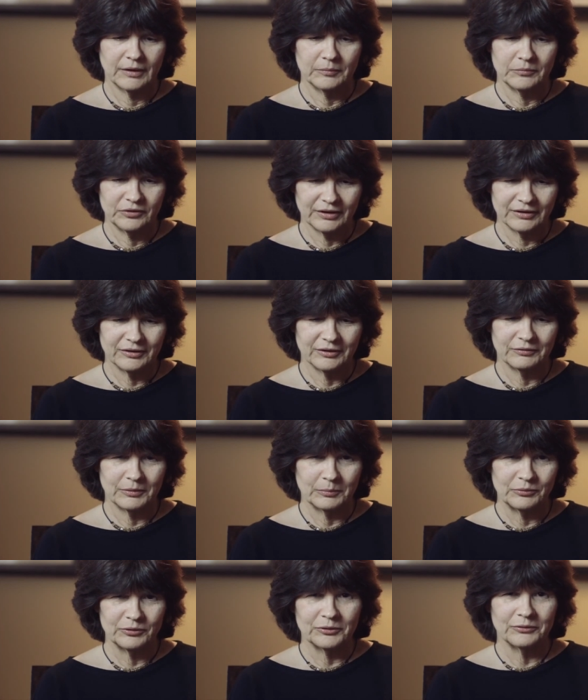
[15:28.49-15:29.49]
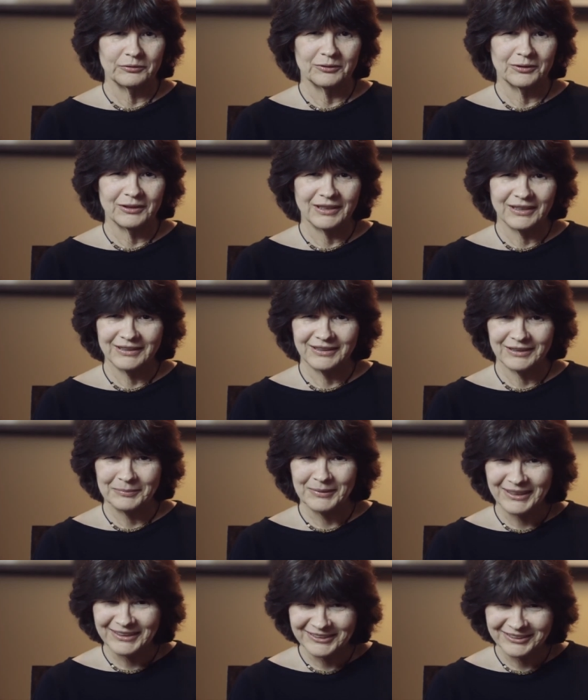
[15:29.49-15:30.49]
objective observer like a
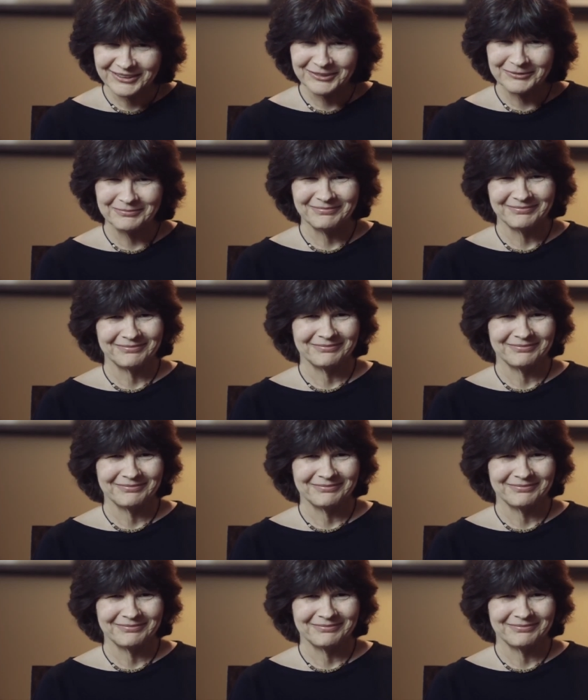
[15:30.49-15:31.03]
monitor.